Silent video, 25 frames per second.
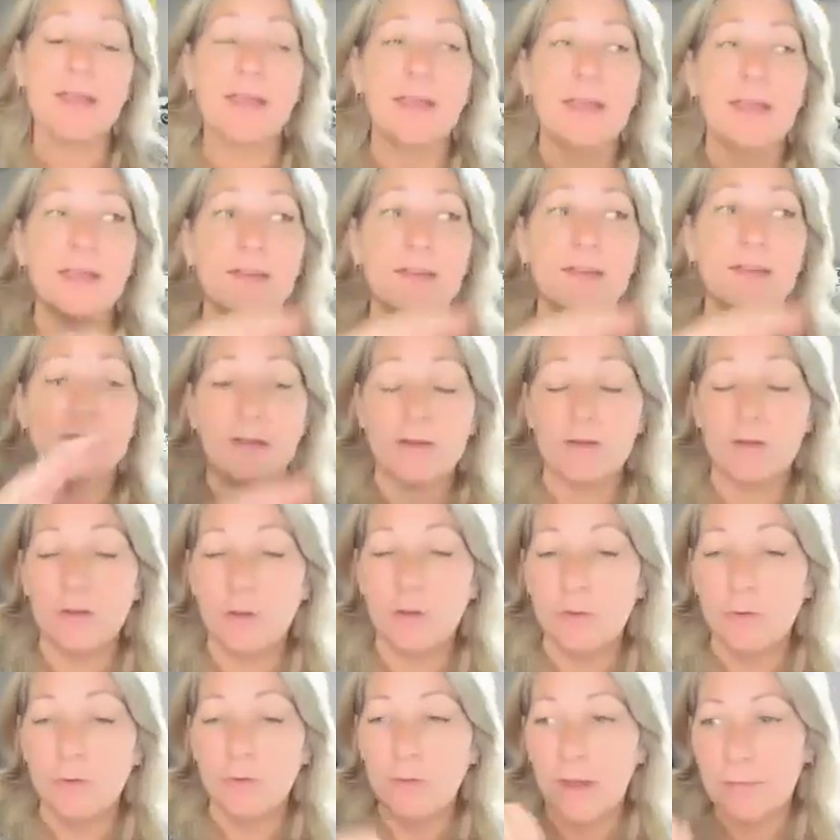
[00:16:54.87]
It's the
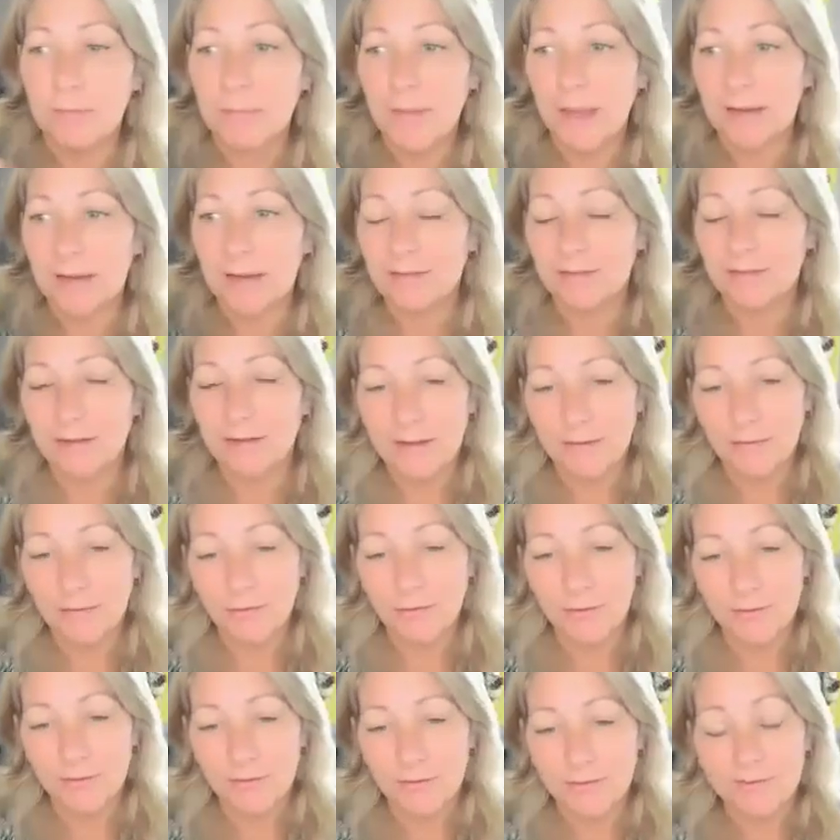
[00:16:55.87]
you that makes the
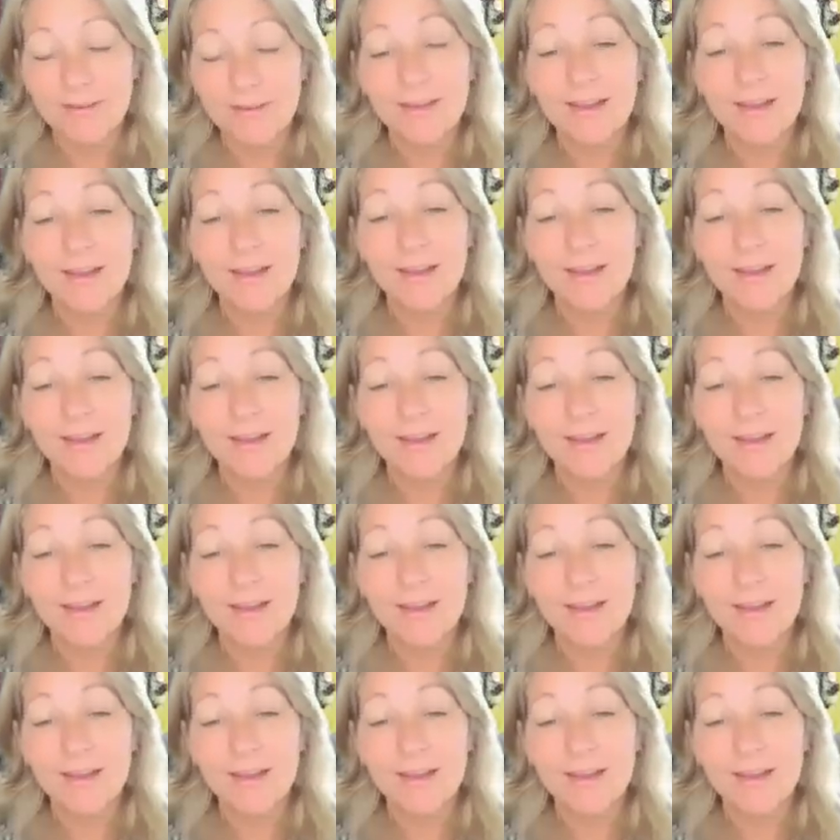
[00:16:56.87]
difference